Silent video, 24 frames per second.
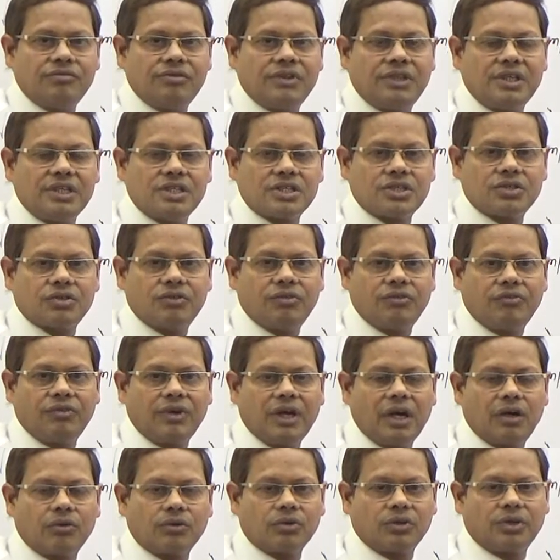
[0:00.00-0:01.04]
These we
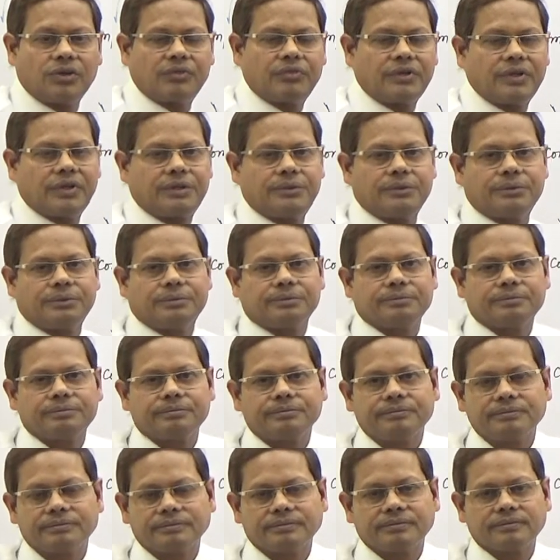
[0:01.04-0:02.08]
have to refer to.
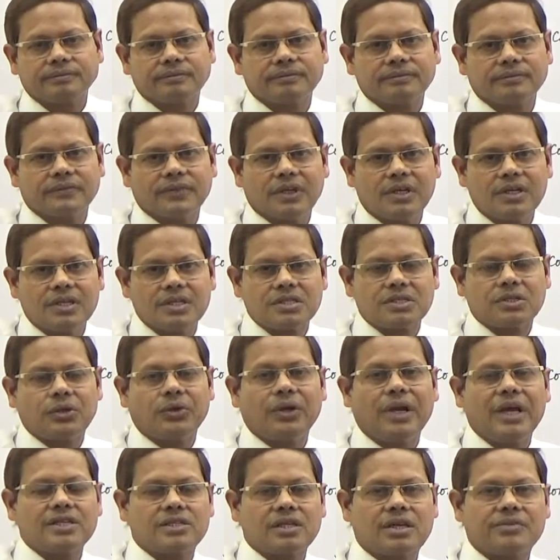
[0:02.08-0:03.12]
So
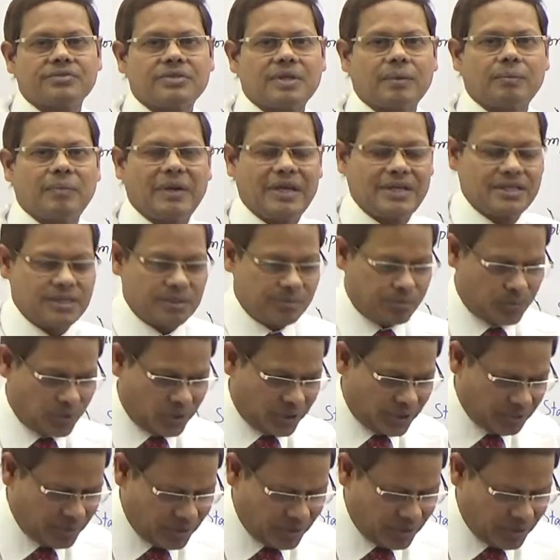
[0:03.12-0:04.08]
nature of supply is important,